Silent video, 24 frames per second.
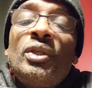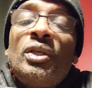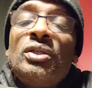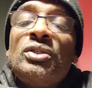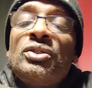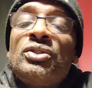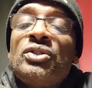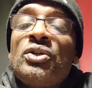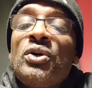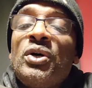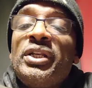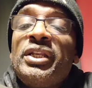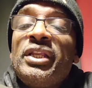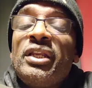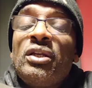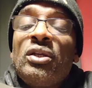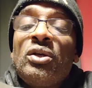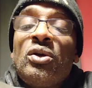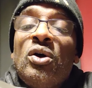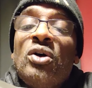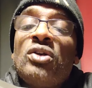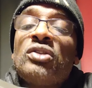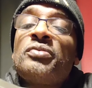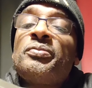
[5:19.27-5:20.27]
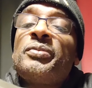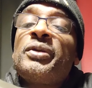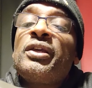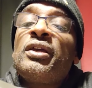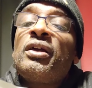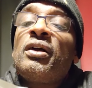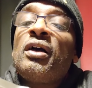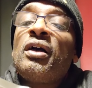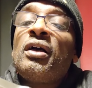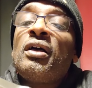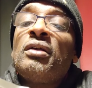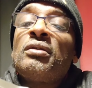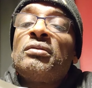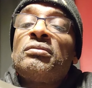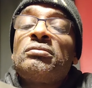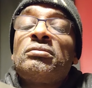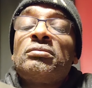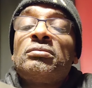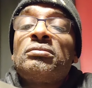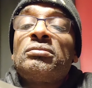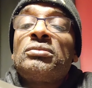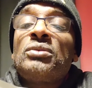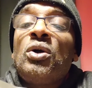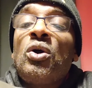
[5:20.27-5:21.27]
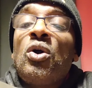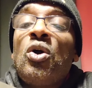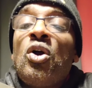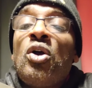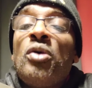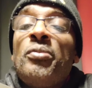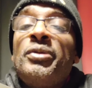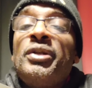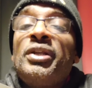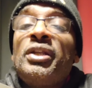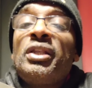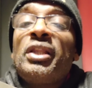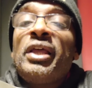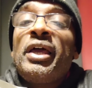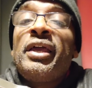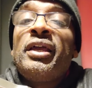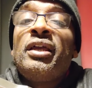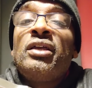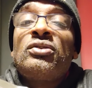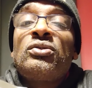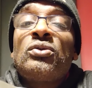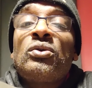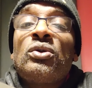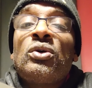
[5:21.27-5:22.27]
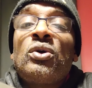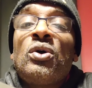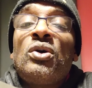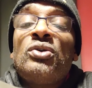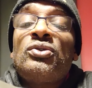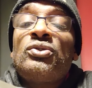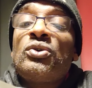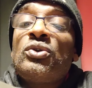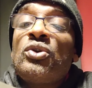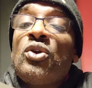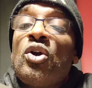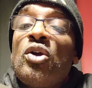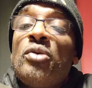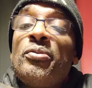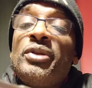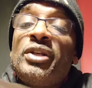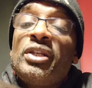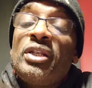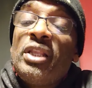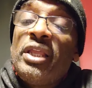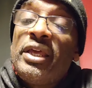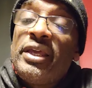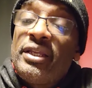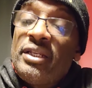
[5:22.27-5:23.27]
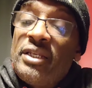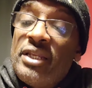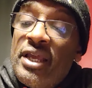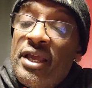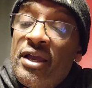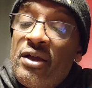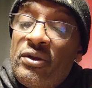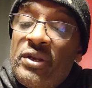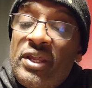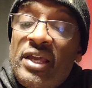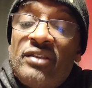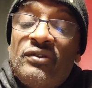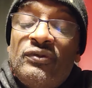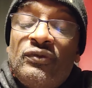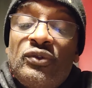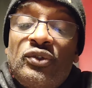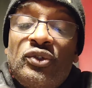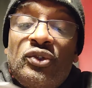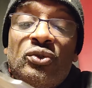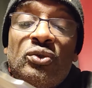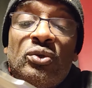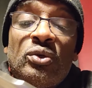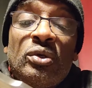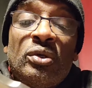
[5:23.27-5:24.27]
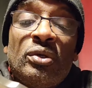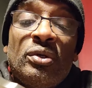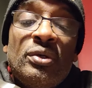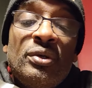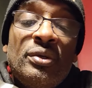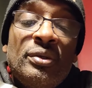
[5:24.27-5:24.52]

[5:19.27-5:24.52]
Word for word: so it didn't cost me a arm and a leg. It's going to cost you an arm and a leg now, that's for sure.